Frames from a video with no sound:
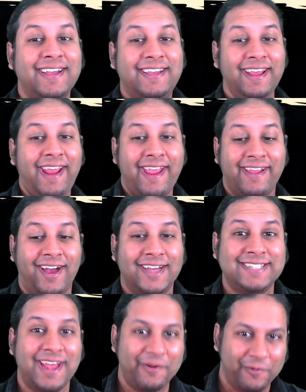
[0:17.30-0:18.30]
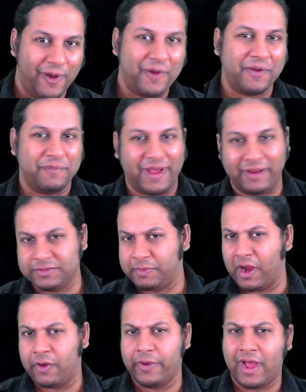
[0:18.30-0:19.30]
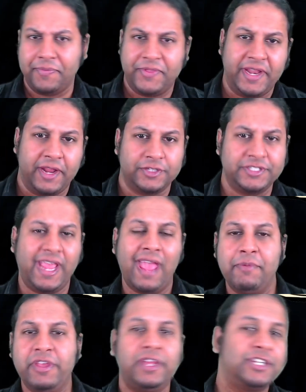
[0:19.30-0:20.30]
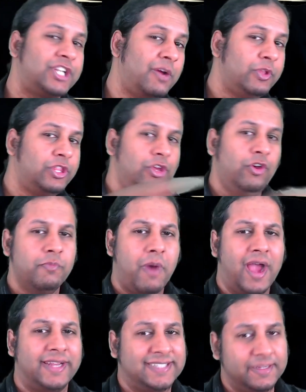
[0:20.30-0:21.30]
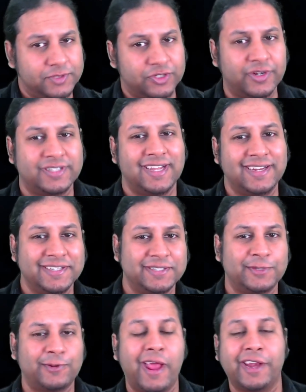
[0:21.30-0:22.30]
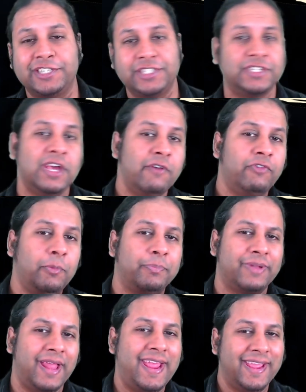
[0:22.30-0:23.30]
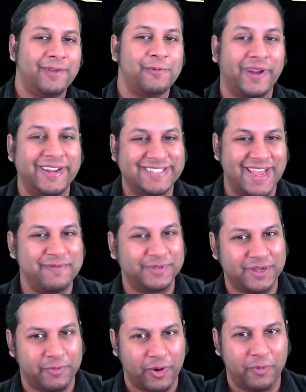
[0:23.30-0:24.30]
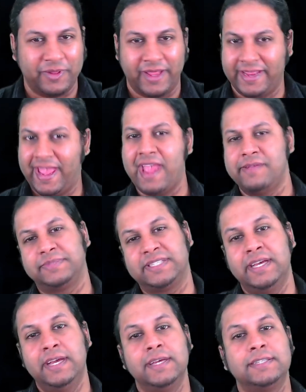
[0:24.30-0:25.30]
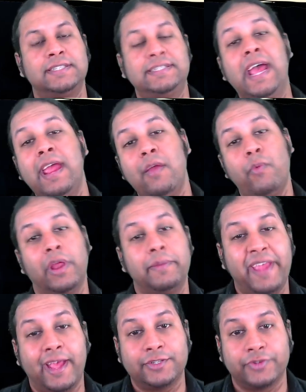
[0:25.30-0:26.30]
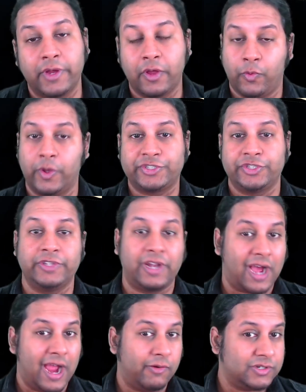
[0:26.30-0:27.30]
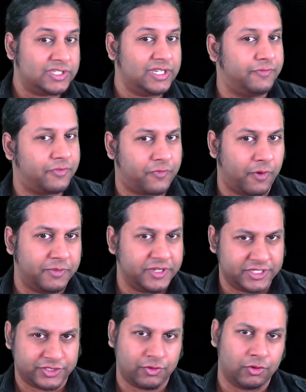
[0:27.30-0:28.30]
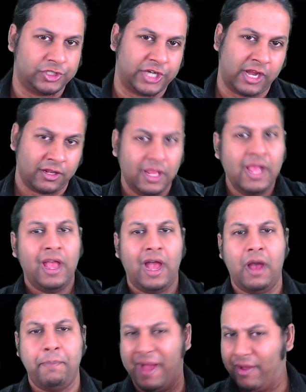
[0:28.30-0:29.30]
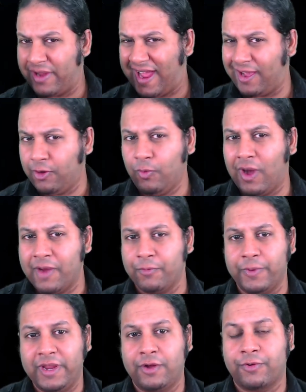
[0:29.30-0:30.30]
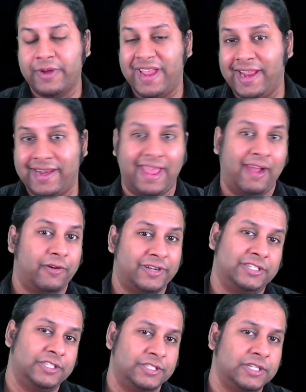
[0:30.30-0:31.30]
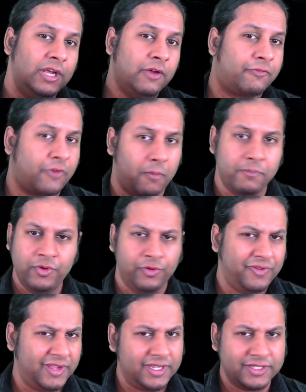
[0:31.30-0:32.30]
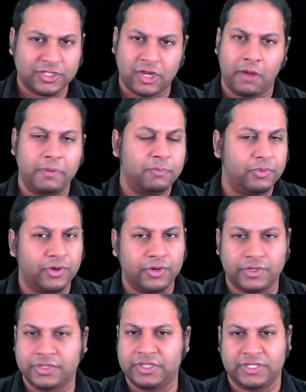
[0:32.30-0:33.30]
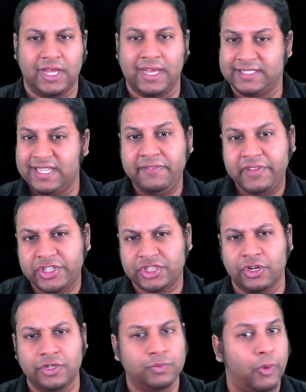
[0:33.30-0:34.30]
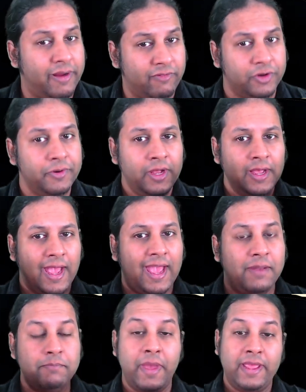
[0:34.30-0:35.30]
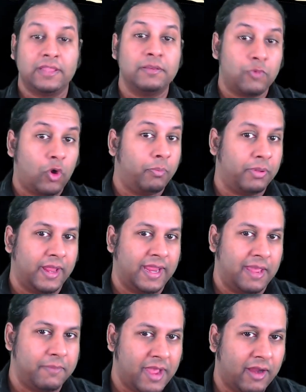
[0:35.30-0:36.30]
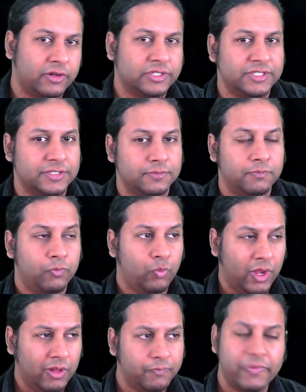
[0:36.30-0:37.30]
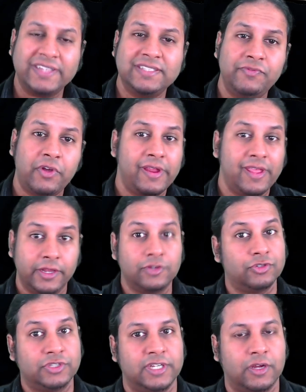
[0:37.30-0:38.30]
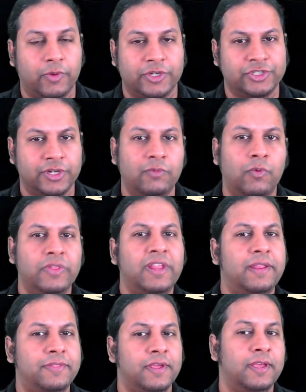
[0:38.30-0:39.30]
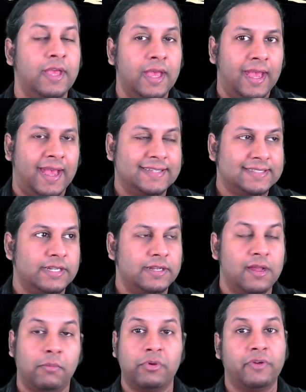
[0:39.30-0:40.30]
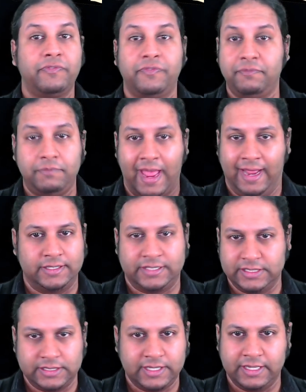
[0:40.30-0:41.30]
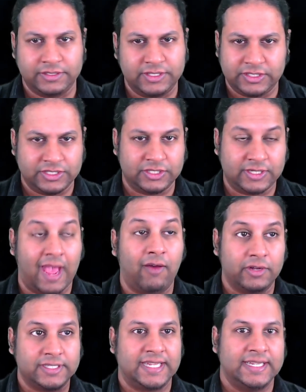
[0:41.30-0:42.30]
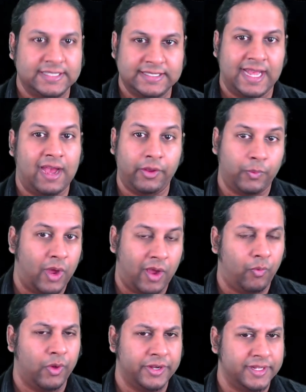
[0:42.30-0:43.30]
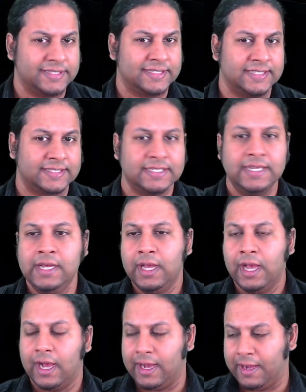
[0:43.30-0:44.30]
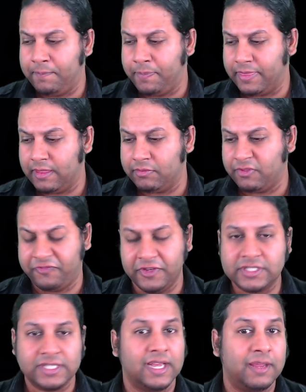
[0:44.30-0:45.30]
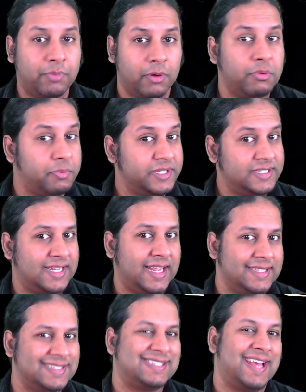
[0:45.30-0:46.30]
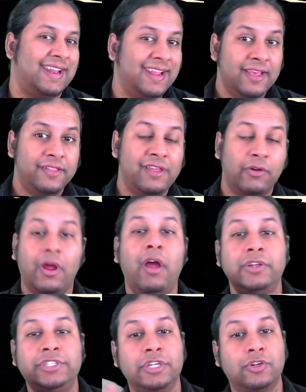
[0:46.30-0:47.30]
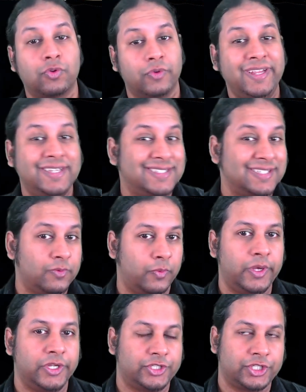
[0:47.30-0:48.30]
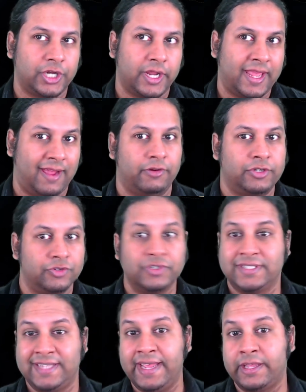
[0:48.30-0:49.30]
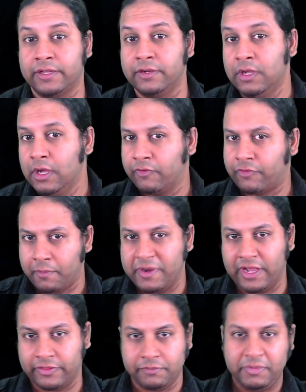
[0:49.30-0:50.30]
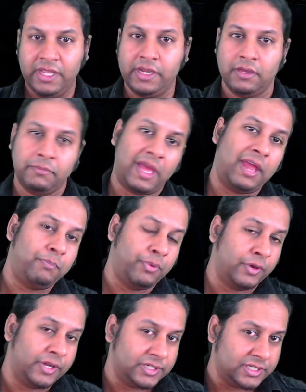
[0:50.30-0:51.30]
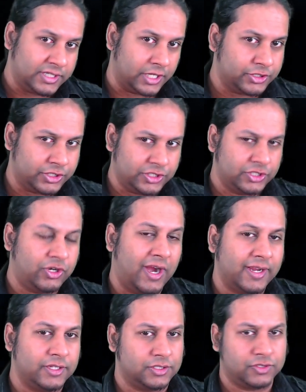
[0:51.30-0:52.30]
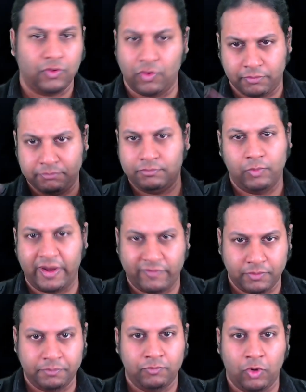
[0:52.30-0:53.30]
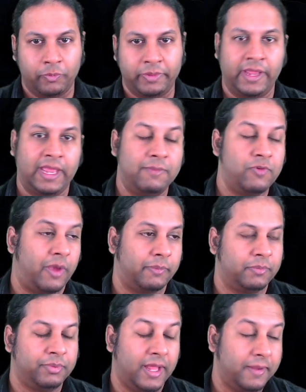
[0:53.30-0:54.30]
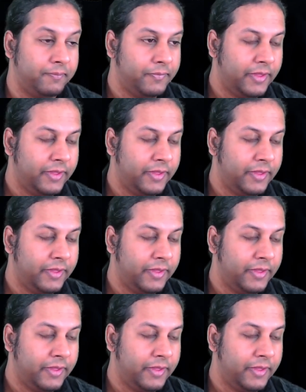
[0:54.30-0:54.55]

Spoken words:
G'day guys and welcome, my name is Michael and I'm the DeadAussieGamer, here to share with you my tips, tricks, ideas and strategies for playing and running tabletop role-playing games. Today we're going to be answering a question that I received from the Discord channel about how do I recreate characters from movies, comic books, TV shows, whatever, and make them role-playing game characters. Well, that's a very interesting question and one that I think has a number of answers. There's just countless answers to how one does this. The first thing I'd probably say is that there are degrees in which a character is taken from another medium and put into Dungeons & Dragons, or whatever role-playing game you happen to play.